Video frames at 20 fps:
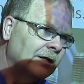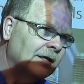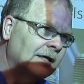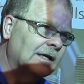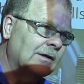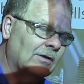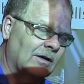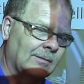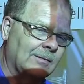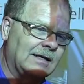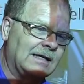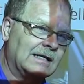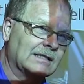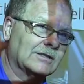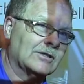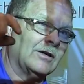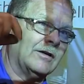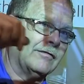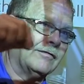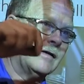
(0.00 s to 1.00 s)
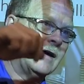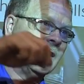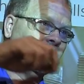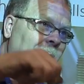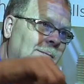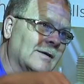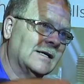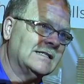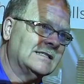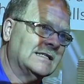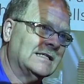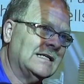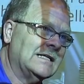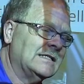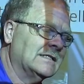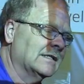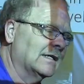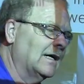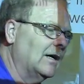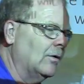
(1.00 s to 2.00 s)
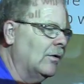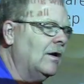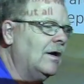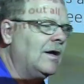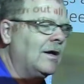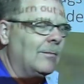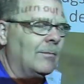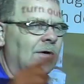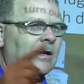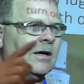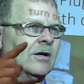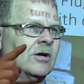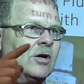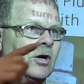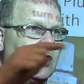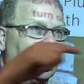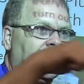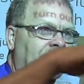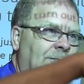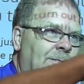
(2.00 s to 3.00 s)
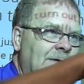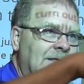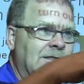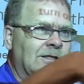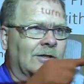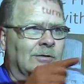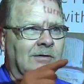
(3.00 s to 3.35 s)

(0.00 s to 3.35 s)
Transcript: You know what I mean? It's going to find the place it needs to go. But a curved piece of